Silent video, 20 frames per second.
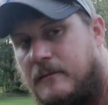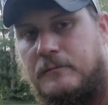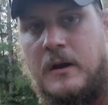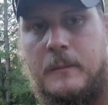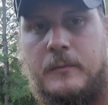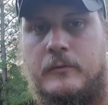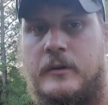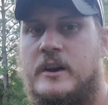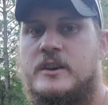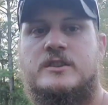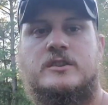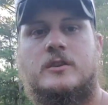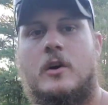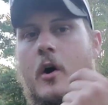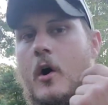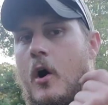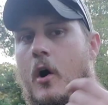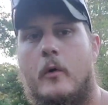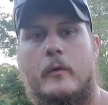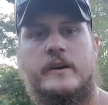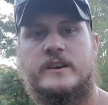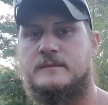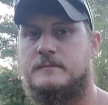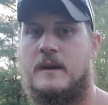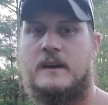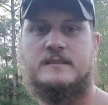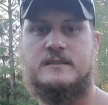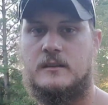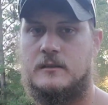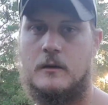preparation always
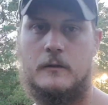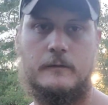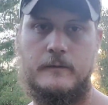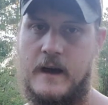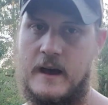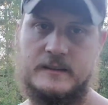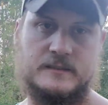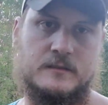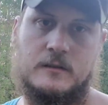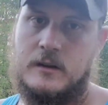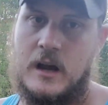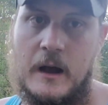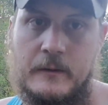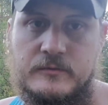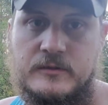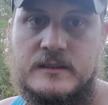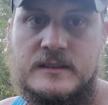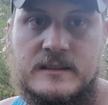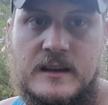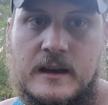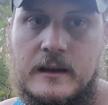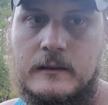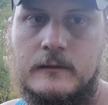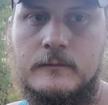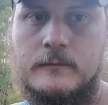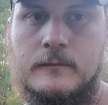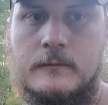makes it go faster. I'm just saying.